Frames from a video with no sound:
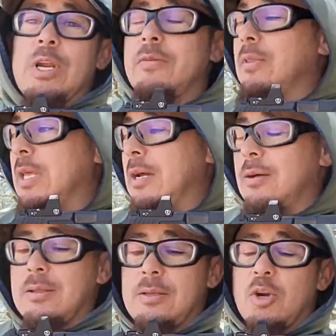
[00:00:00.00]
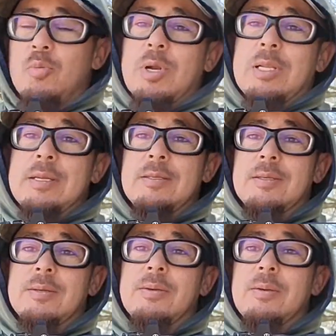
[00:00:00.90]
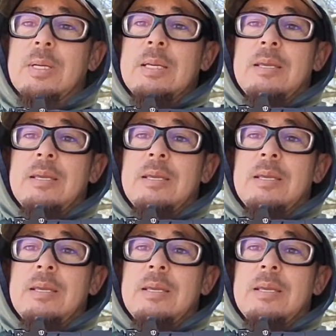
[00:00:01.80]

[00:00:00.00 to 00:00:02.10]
whatever the hell the nomenclature